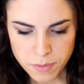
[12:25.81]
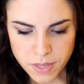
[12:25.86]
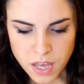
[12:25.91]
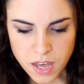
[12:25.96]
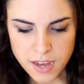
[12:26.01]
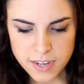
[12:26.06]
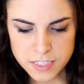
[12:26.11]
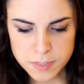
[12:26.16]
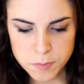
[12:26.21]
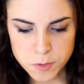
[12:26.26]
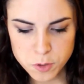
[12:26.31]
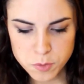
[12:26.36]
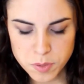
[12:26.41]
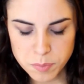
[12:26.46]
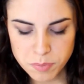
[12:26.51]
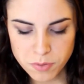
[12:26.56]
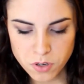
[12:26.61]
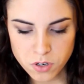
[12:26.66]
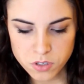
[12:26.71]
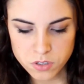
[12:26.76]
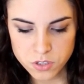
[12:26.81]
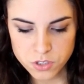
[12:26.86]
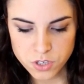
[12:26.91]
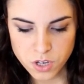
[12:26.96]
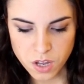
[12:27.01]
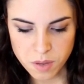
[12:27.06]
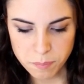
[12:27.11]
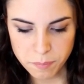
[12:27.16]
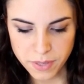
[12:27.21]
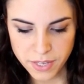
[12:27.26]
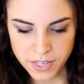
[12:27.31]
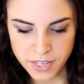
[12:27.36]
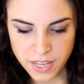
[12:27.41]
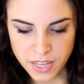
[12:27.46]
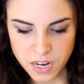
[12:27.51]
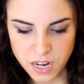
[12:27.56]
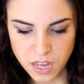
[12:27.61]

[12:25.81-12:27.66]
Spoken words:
behind most people are on the topic